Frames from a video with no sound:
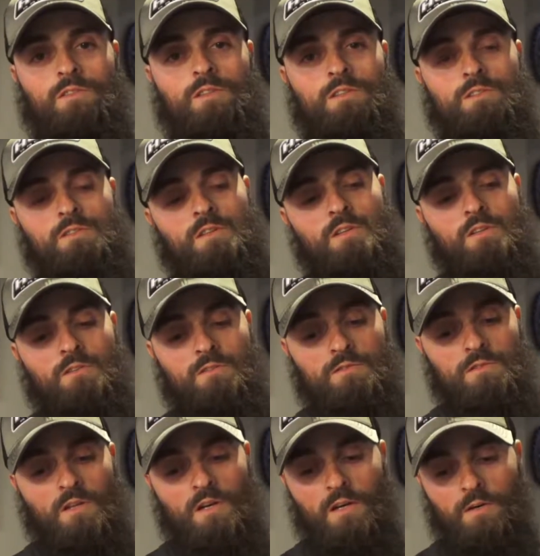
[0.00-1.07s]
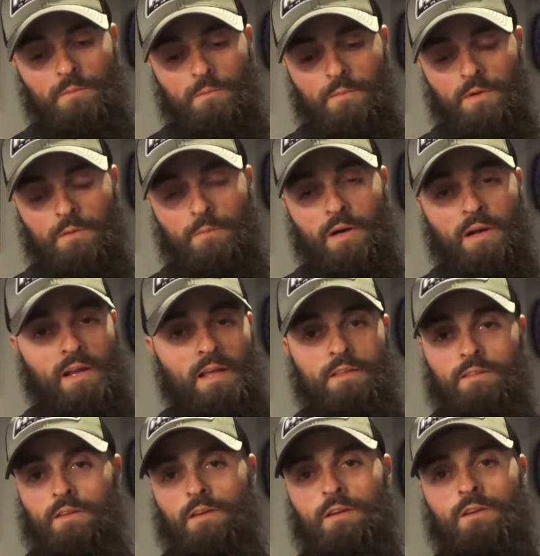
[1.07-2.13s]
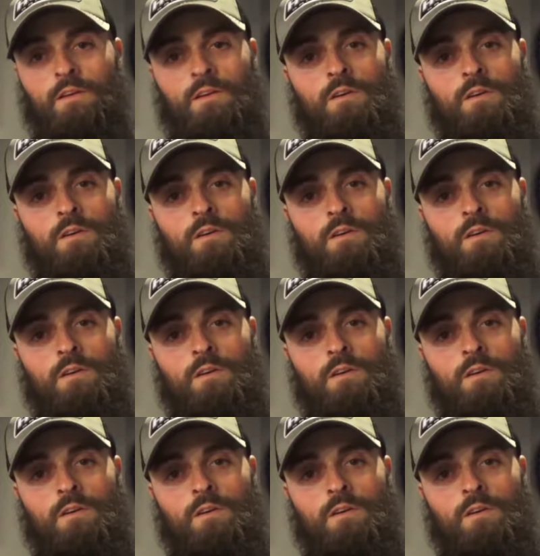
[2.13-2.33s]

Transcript: concerns about anything,